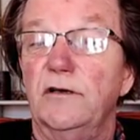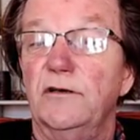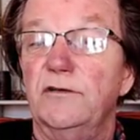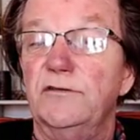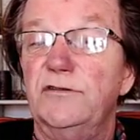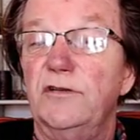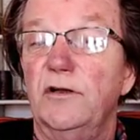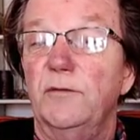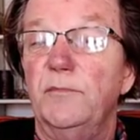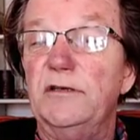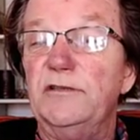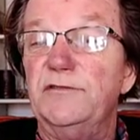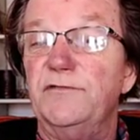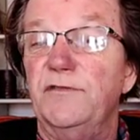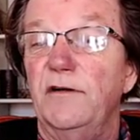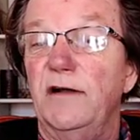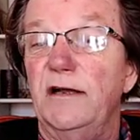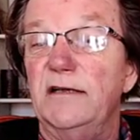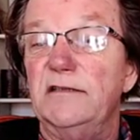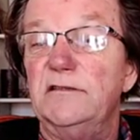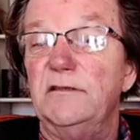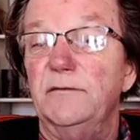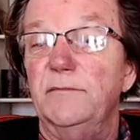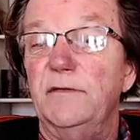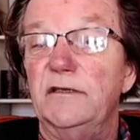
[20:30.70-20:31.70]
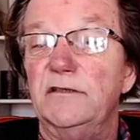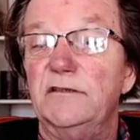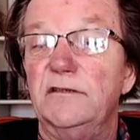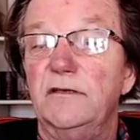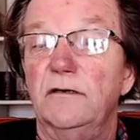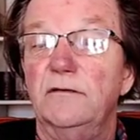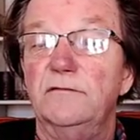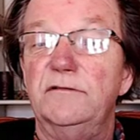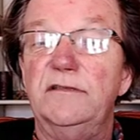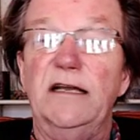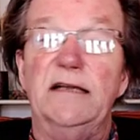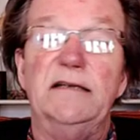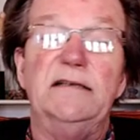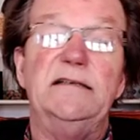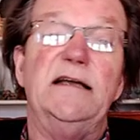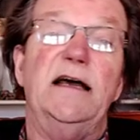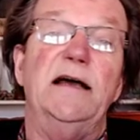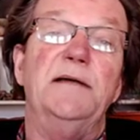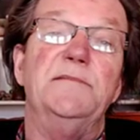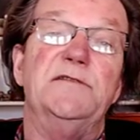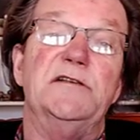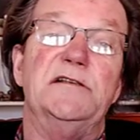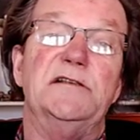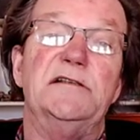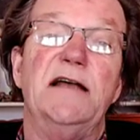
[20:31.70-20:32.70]
So much for estimates. So 10
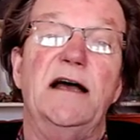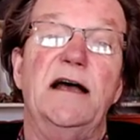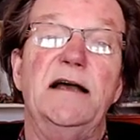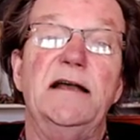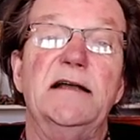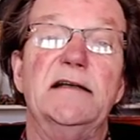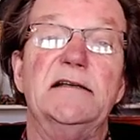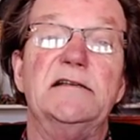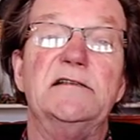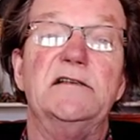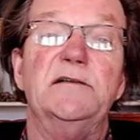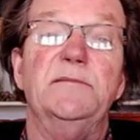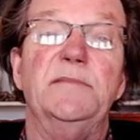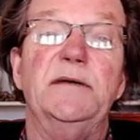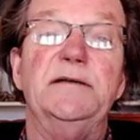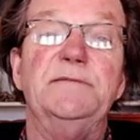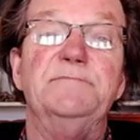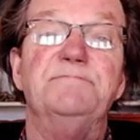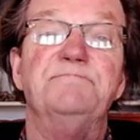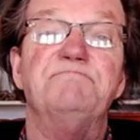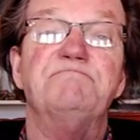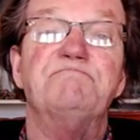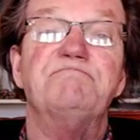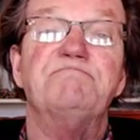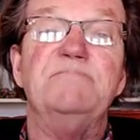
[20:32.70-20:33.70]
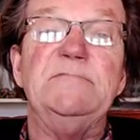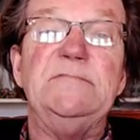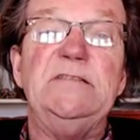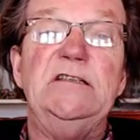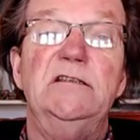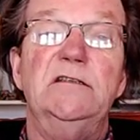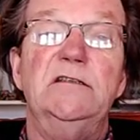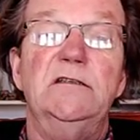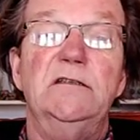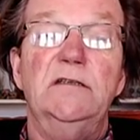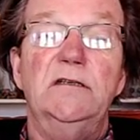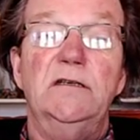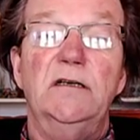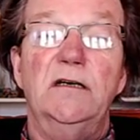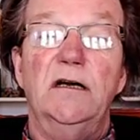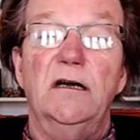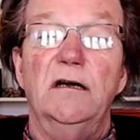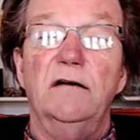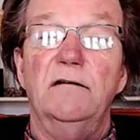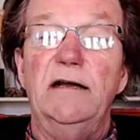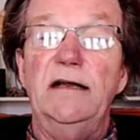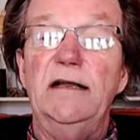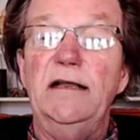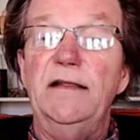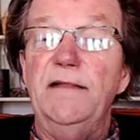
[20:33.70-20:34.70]
times its high estimate.
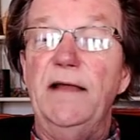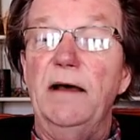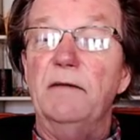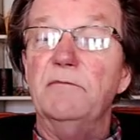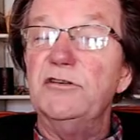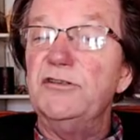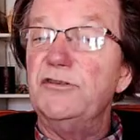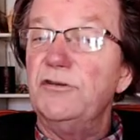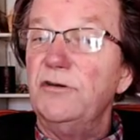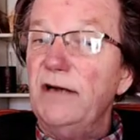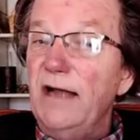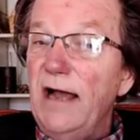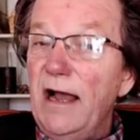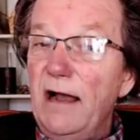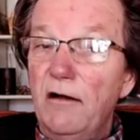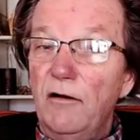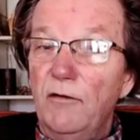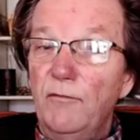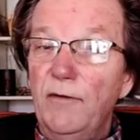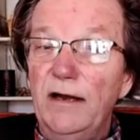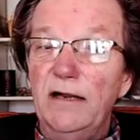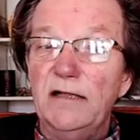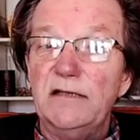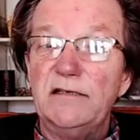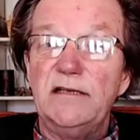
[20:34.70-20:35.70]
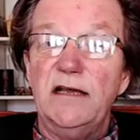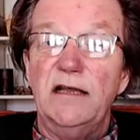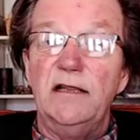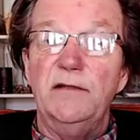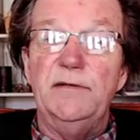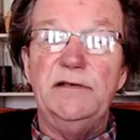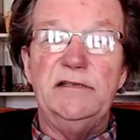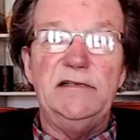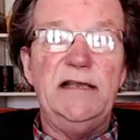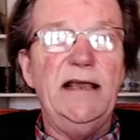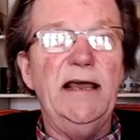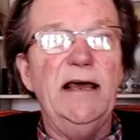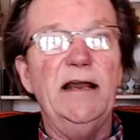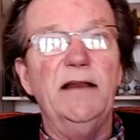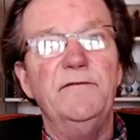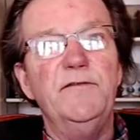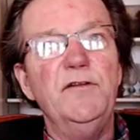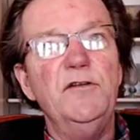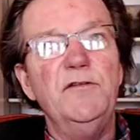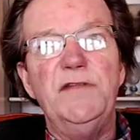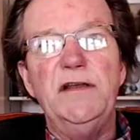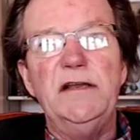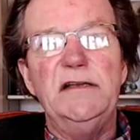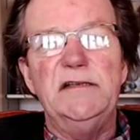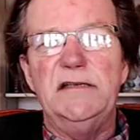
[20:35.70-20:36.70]
All right, and that was sort of how it went at Sotheby's. They had a
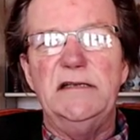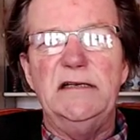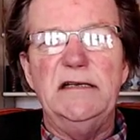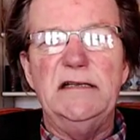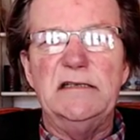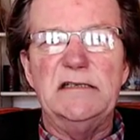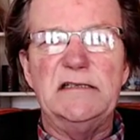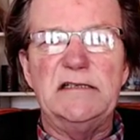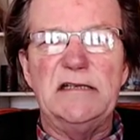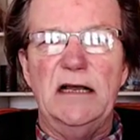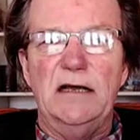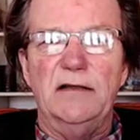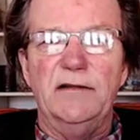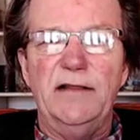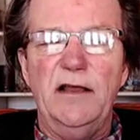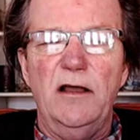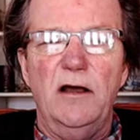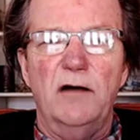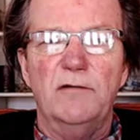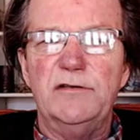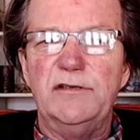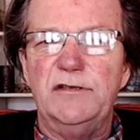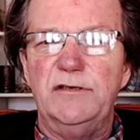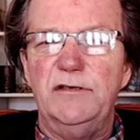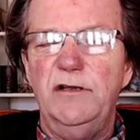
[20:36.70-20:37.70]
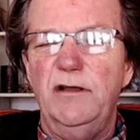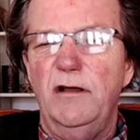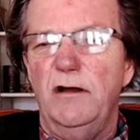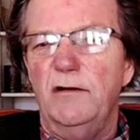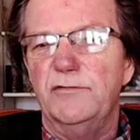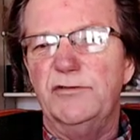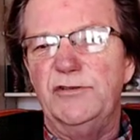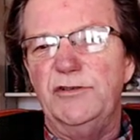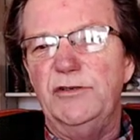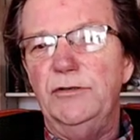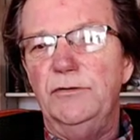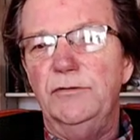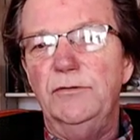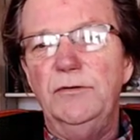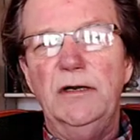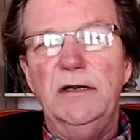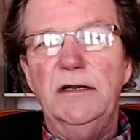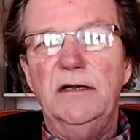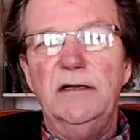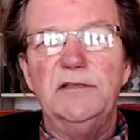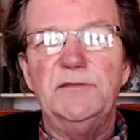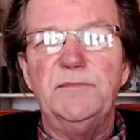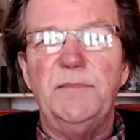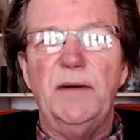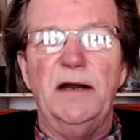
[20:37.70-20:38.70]
few things that didn't sell. You always do.
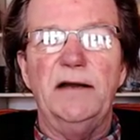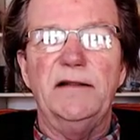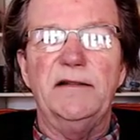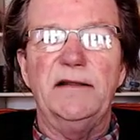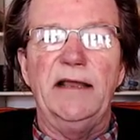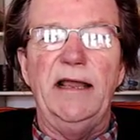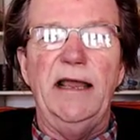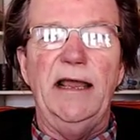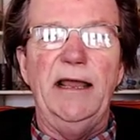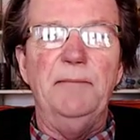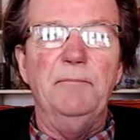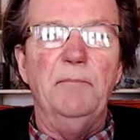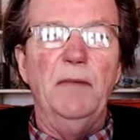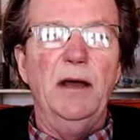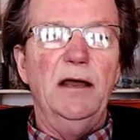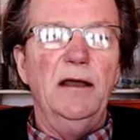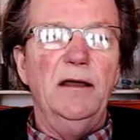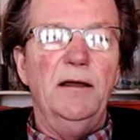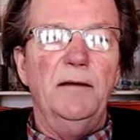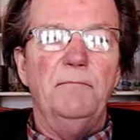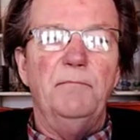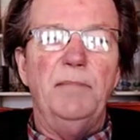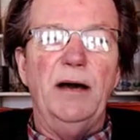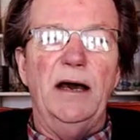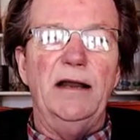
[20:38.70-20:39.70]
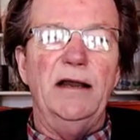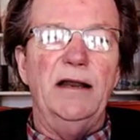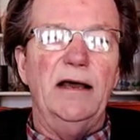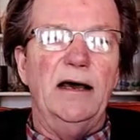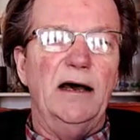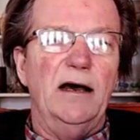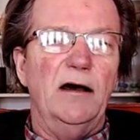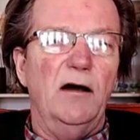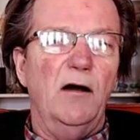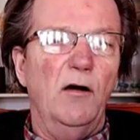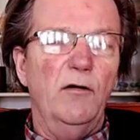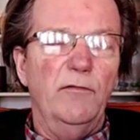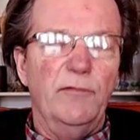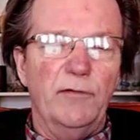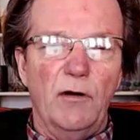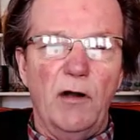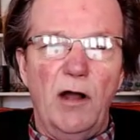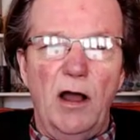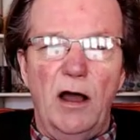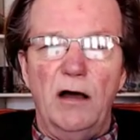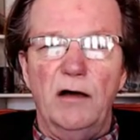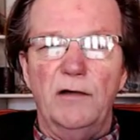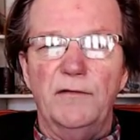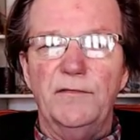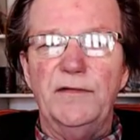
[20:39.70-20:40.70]
It's part of the game. But
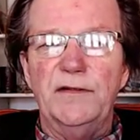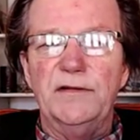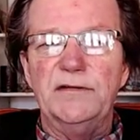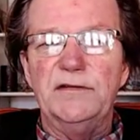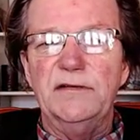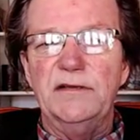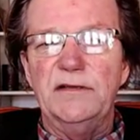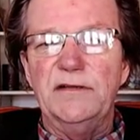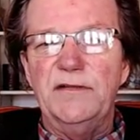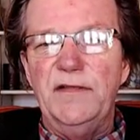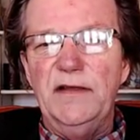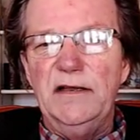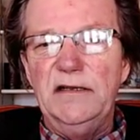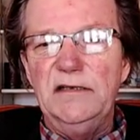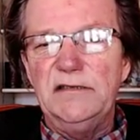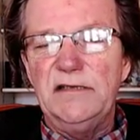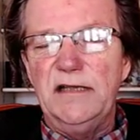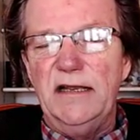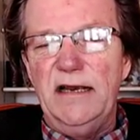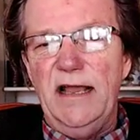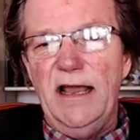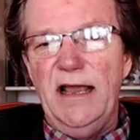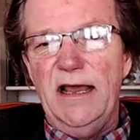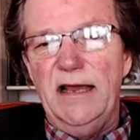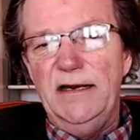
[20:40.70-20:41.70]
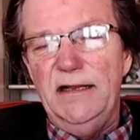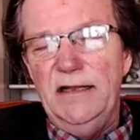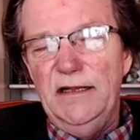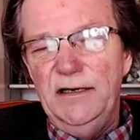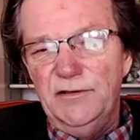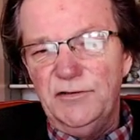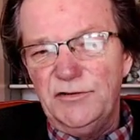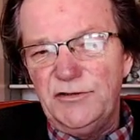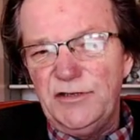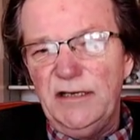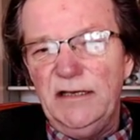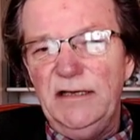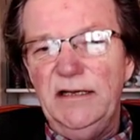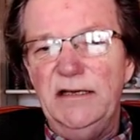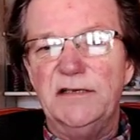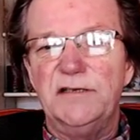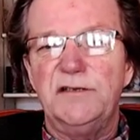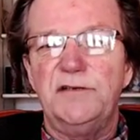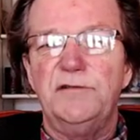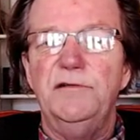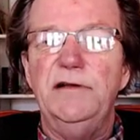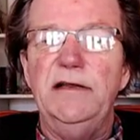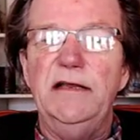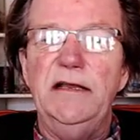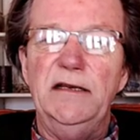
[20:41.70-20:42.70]
overall, the things that had interesting
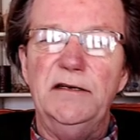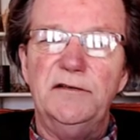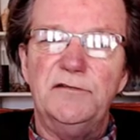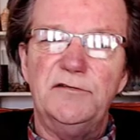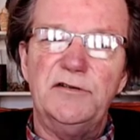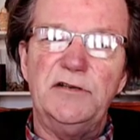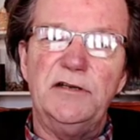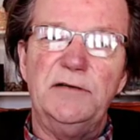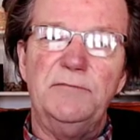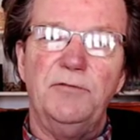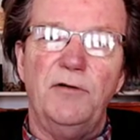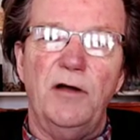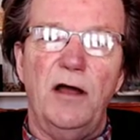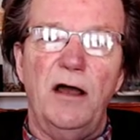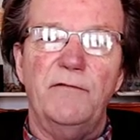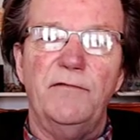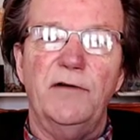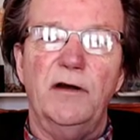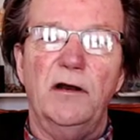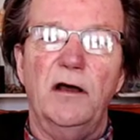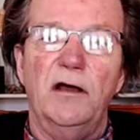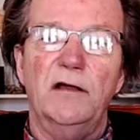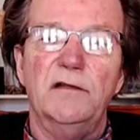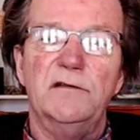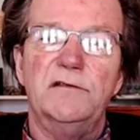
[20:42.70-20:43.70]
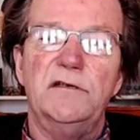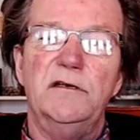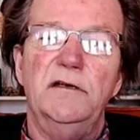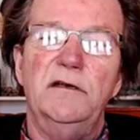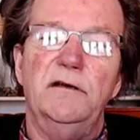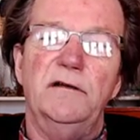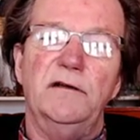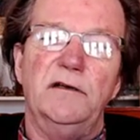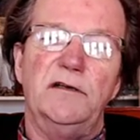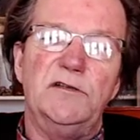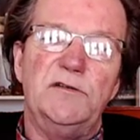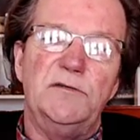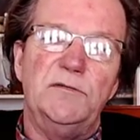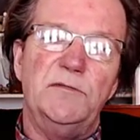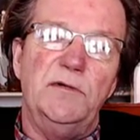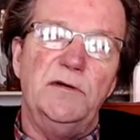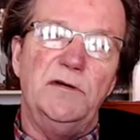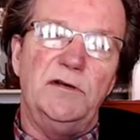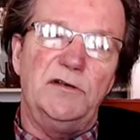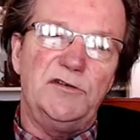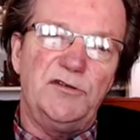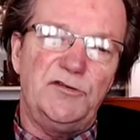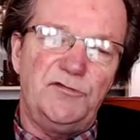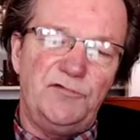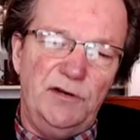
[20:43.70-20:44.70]
history, interesting provenance, and
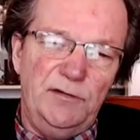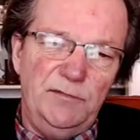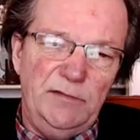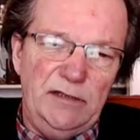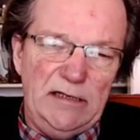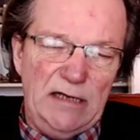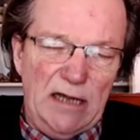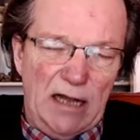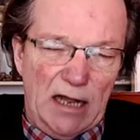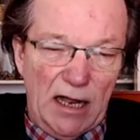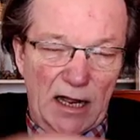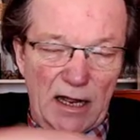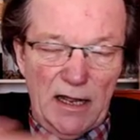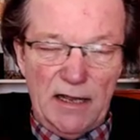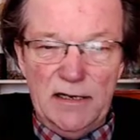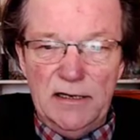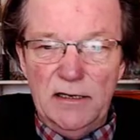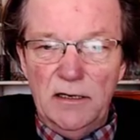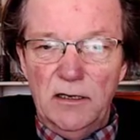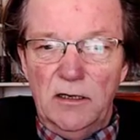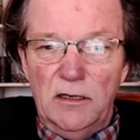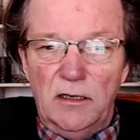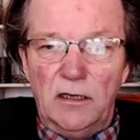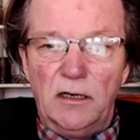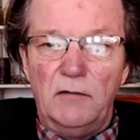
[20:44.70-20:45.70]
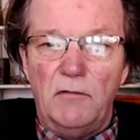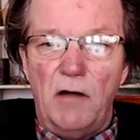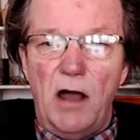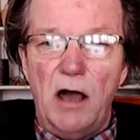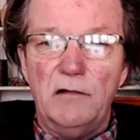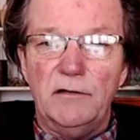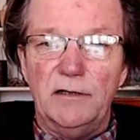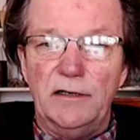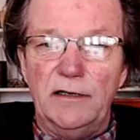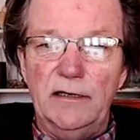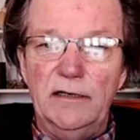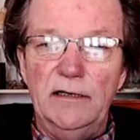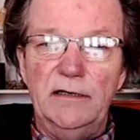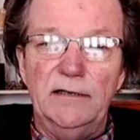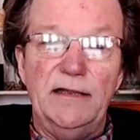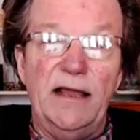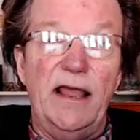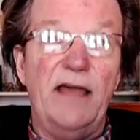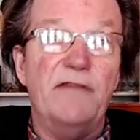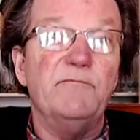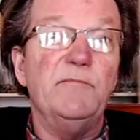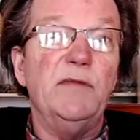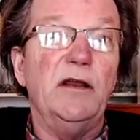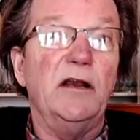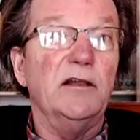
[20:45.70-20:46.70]
extremely high quality, and they
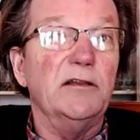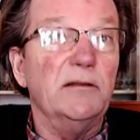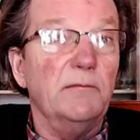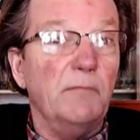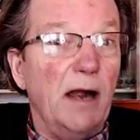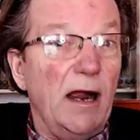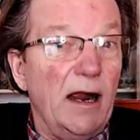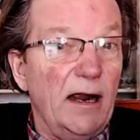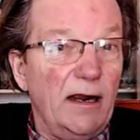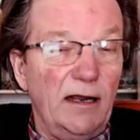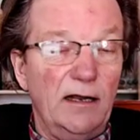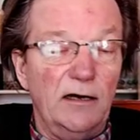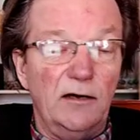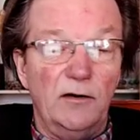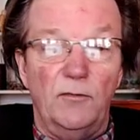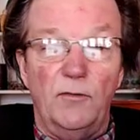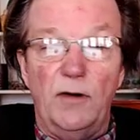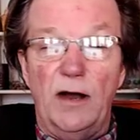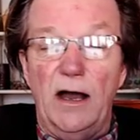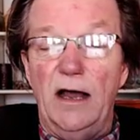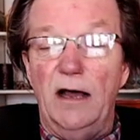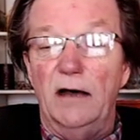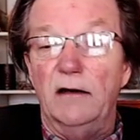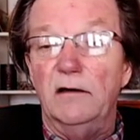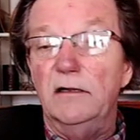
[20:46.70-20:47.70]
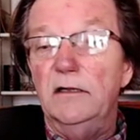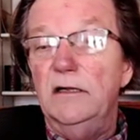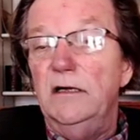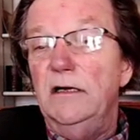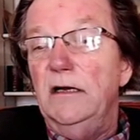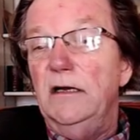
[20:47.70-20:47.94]
haven't been on the market in a while,